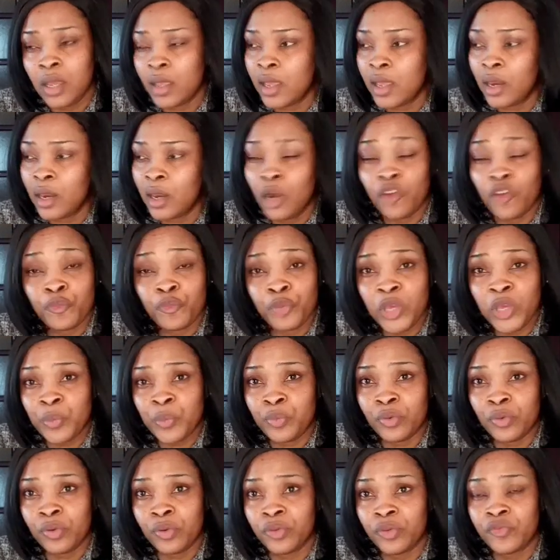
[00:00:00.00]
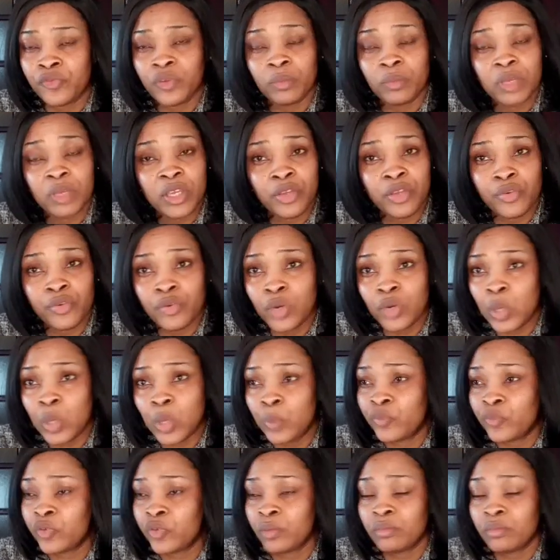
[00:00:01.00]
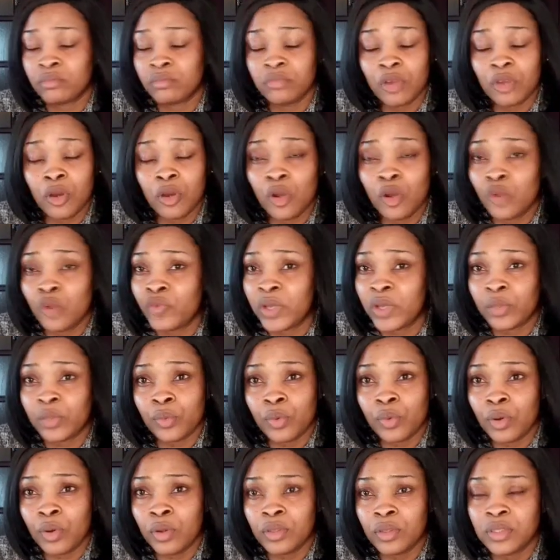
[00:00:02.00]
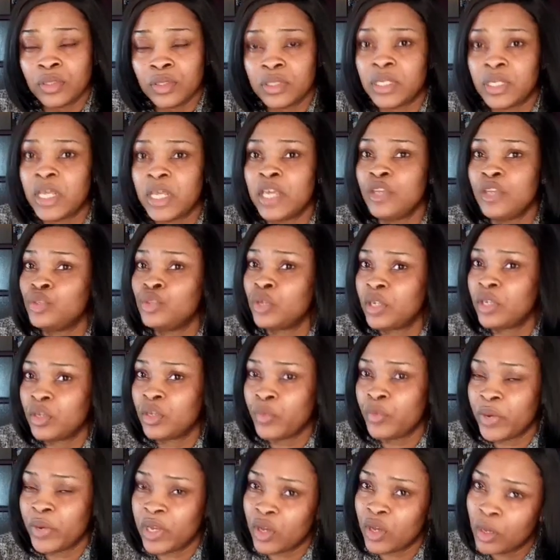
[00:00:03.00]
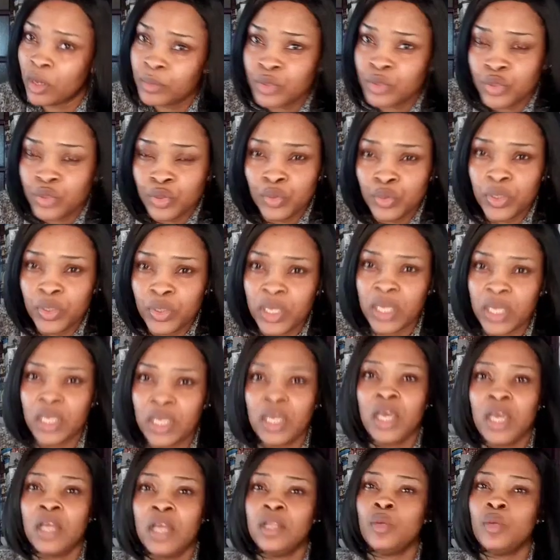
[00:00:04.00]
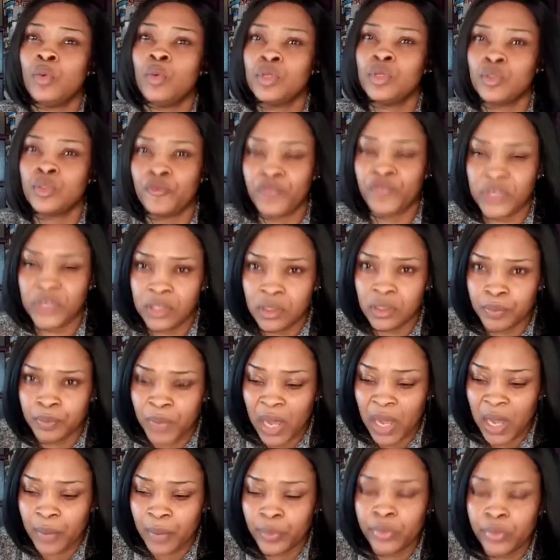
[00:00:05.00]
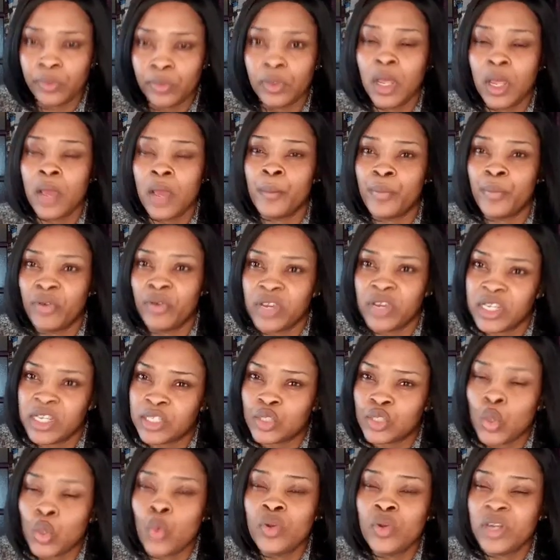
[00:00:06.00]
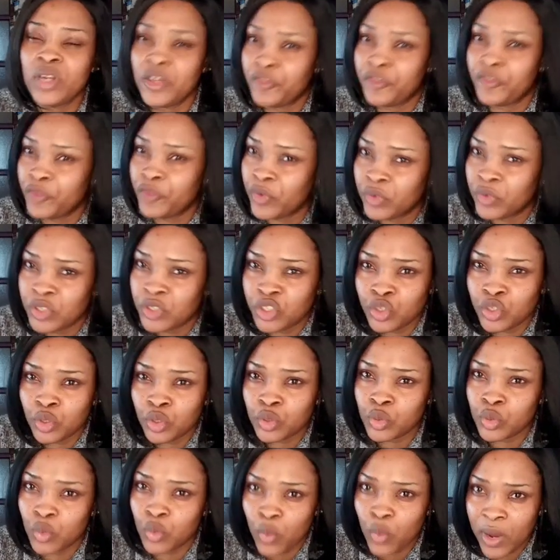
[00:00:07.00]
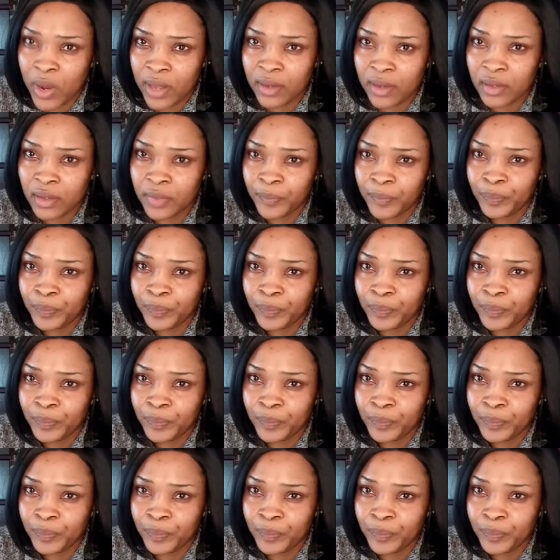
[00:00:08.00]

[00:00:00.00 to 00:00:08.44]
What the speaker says: A lot of people from Europe, from all over the world, they usually, when they come to UK, they want to visit Blackpool, but it's only for a short while.